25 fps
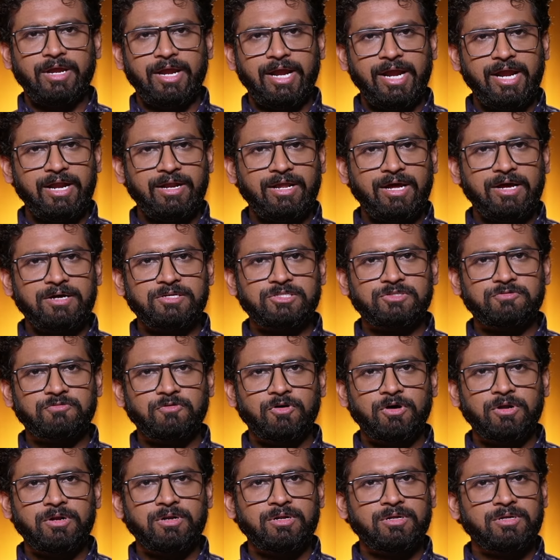8 hours
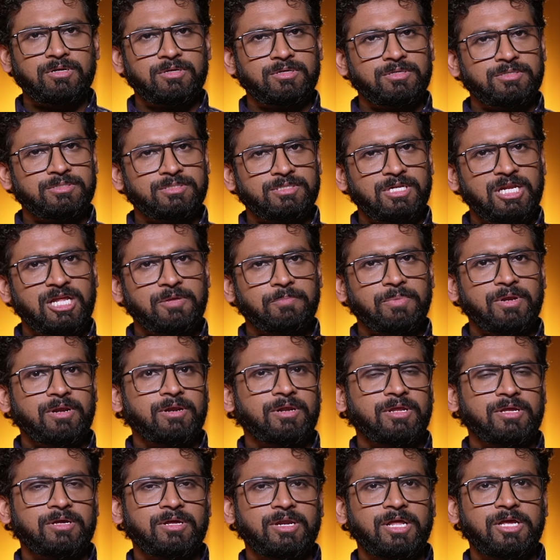for sleep and
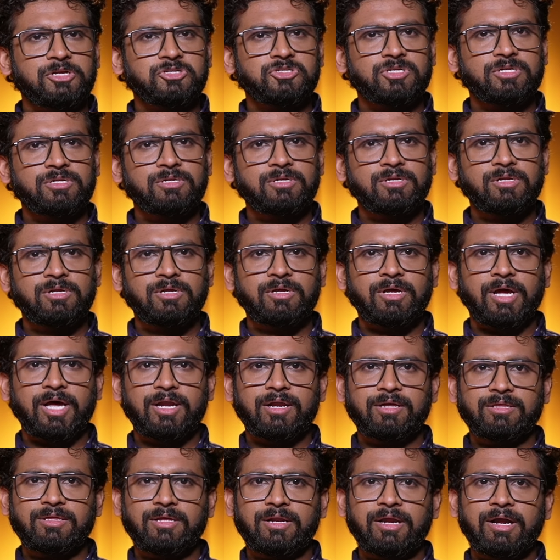recreation, and
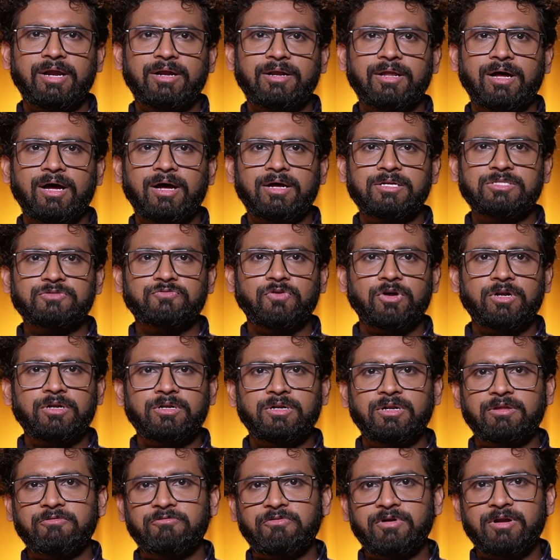other 8 hours for
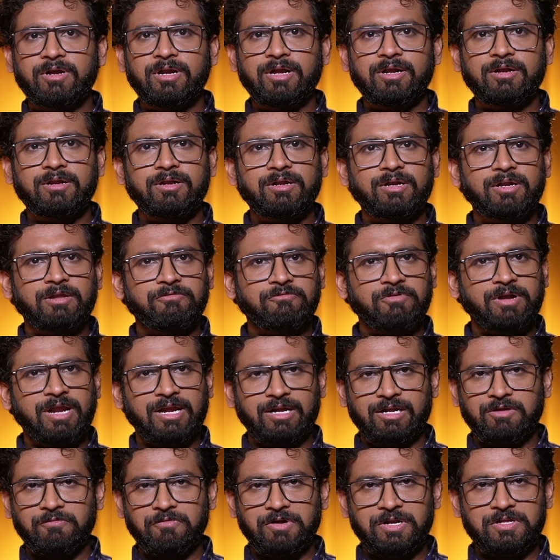different
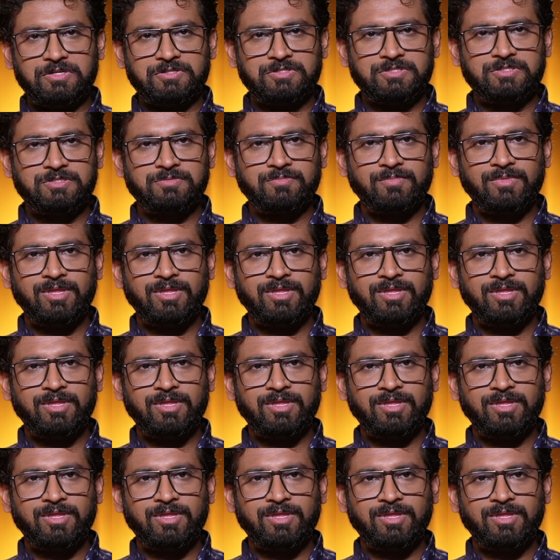activities.